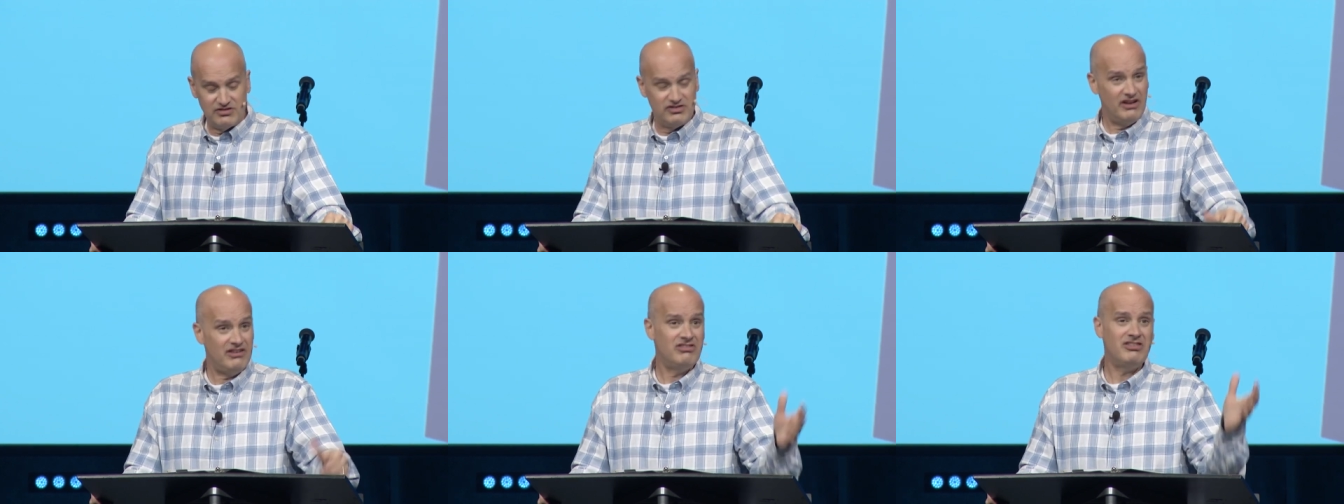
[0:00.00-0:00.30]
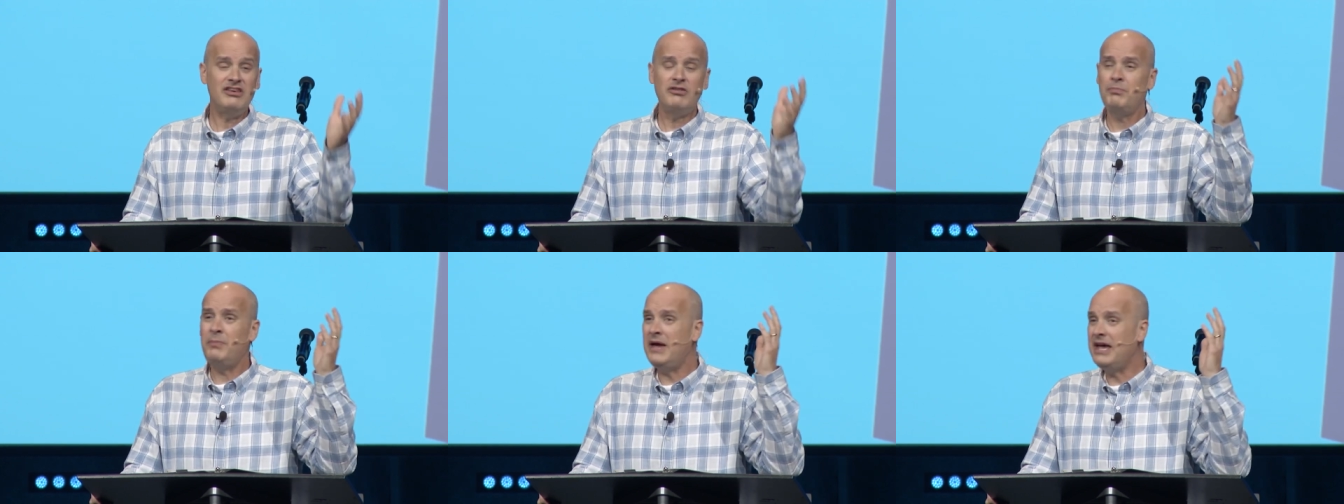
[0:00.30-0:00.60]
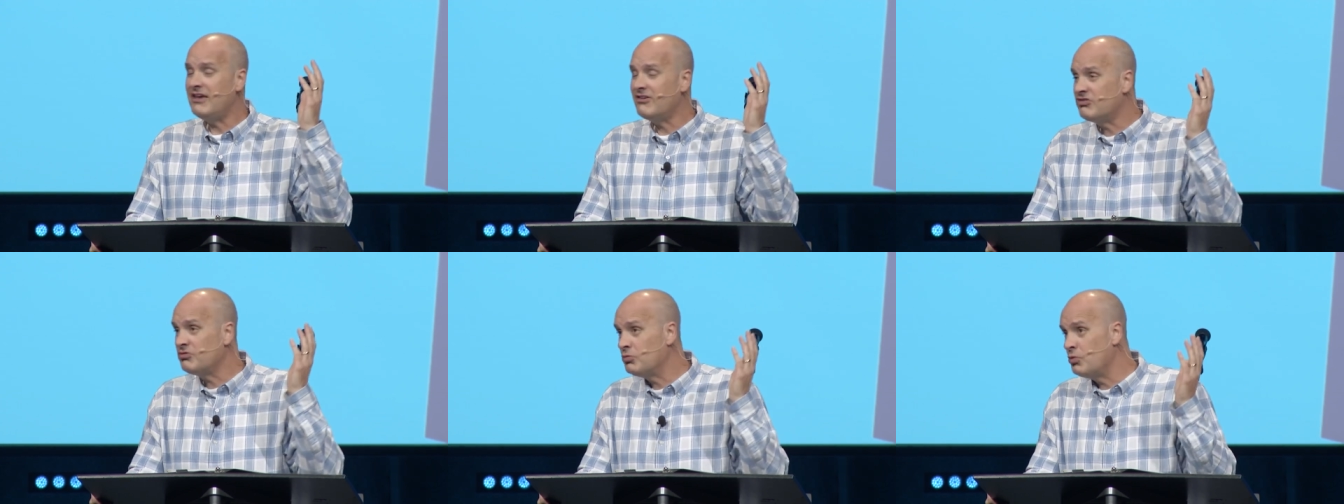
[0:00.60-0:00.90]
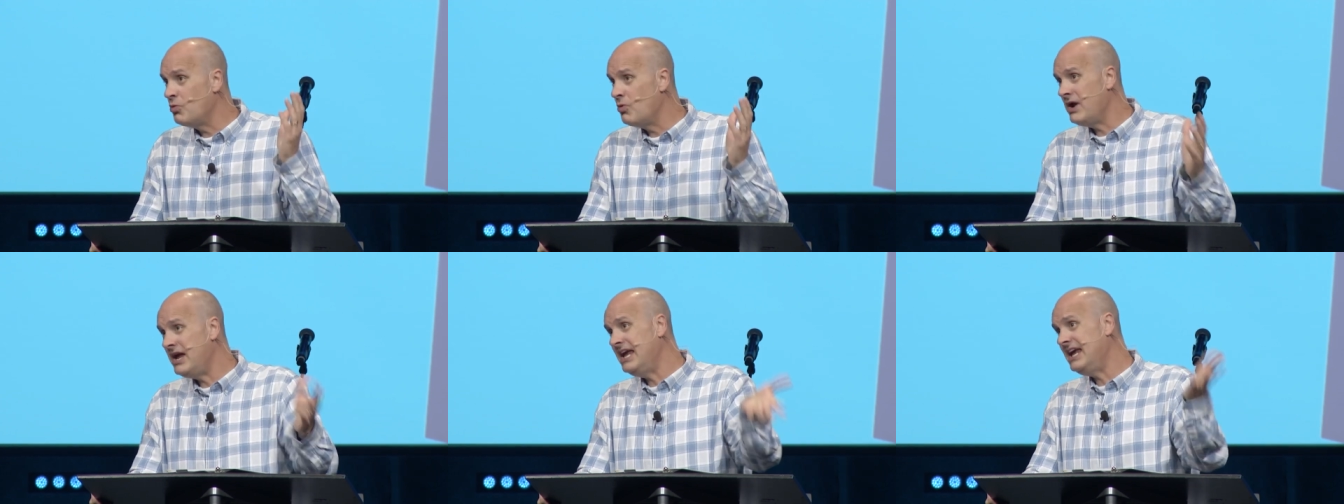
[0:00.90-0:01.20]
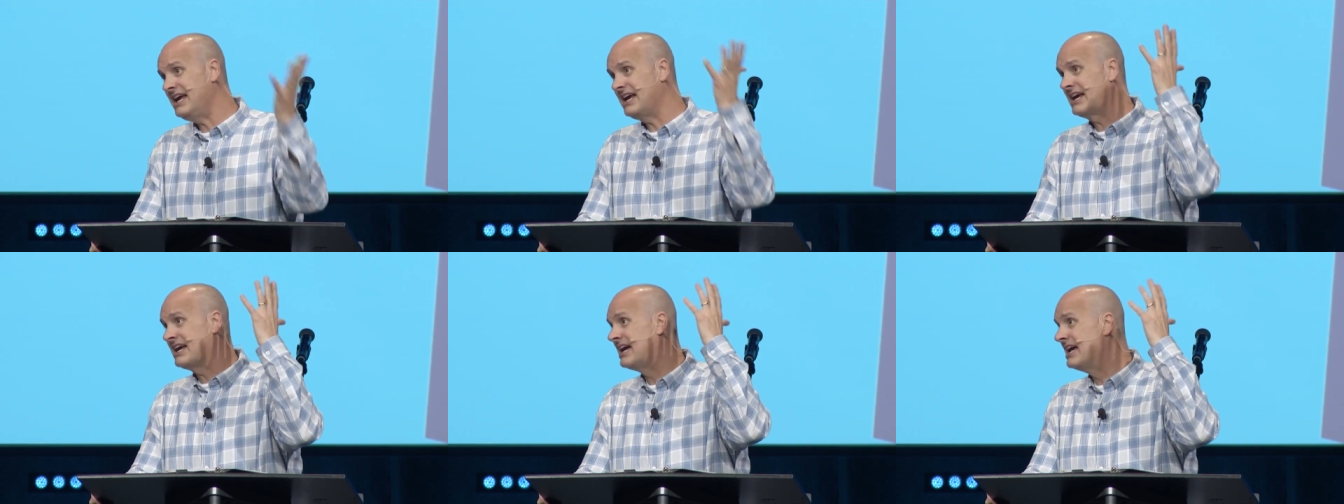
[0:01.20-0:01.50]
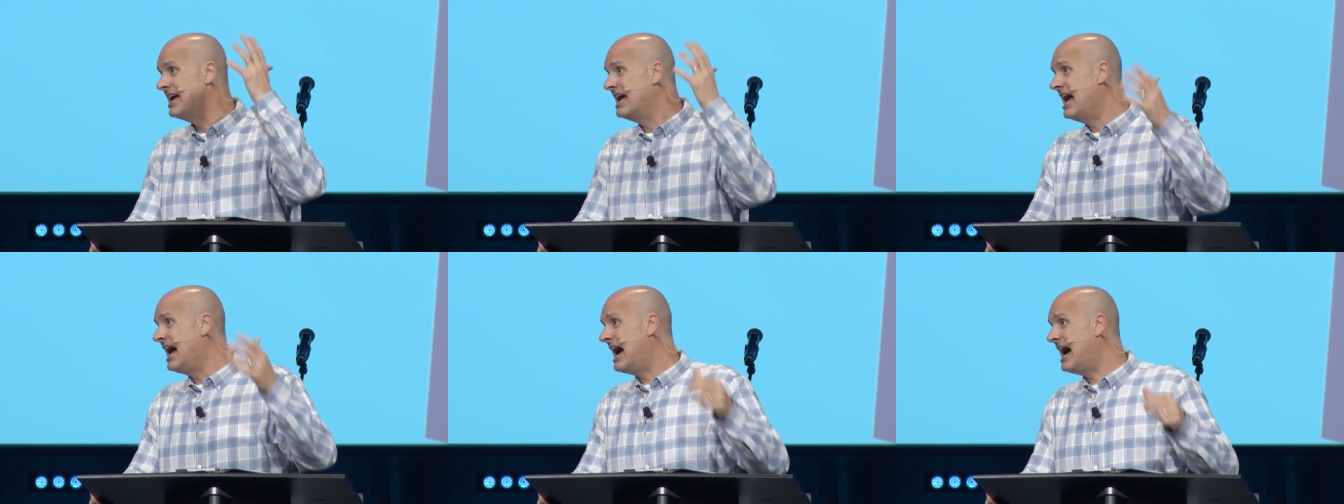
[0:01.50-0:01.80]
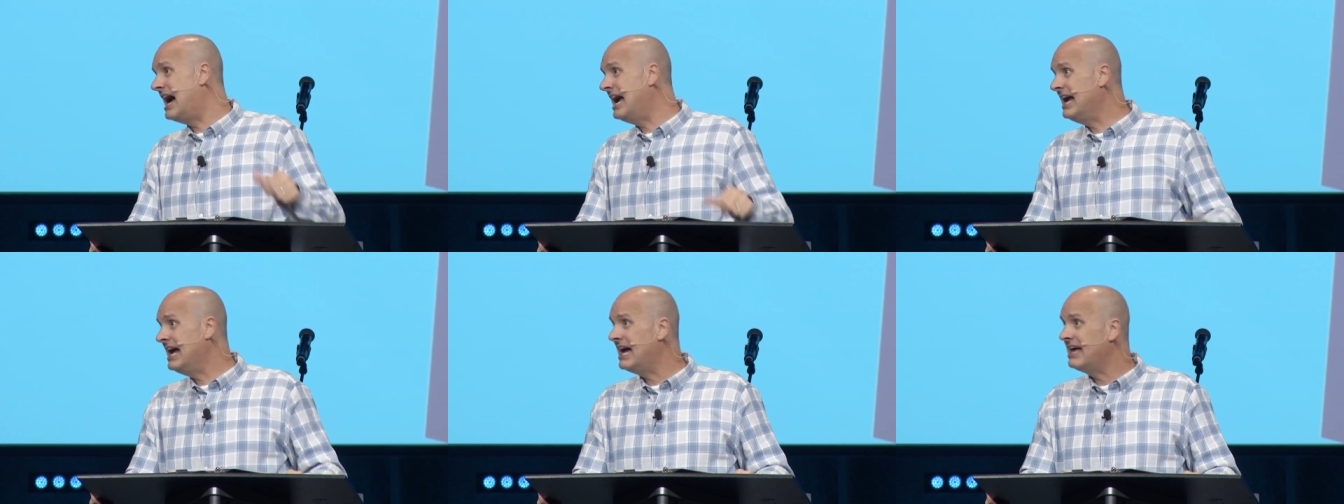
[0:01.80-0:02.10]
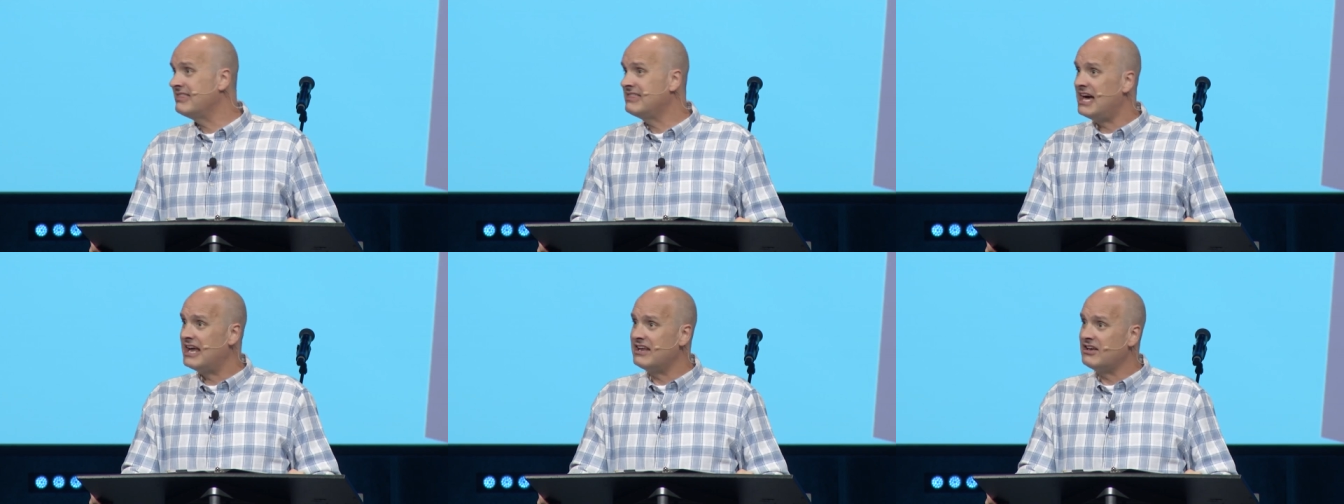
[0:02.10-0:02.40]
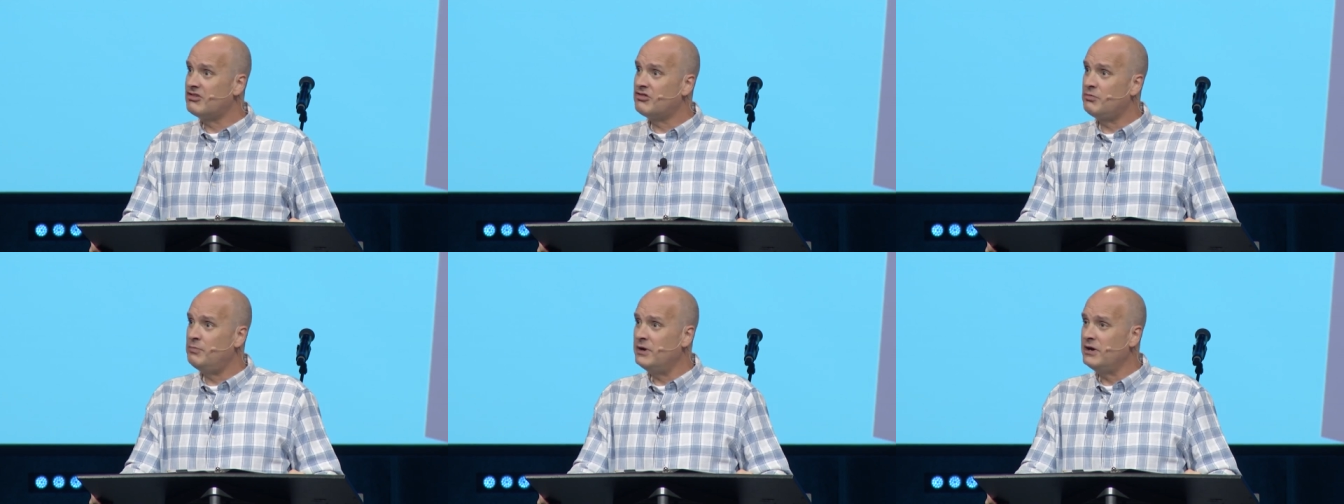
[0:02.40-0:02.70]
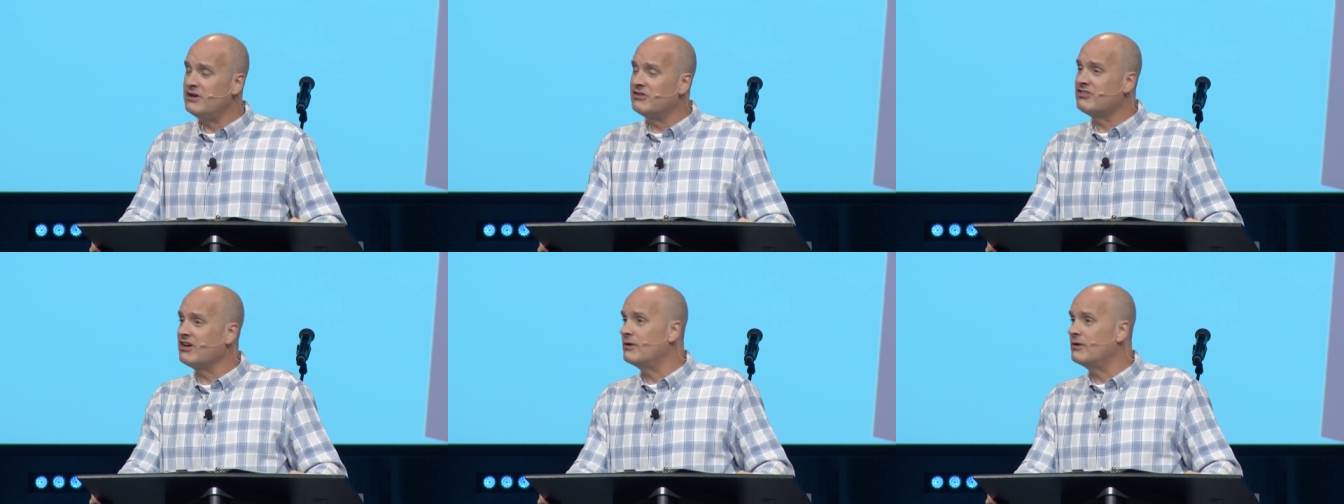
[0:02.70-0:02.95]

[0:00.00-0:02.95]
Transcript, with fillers: Just this past week, I had that experience.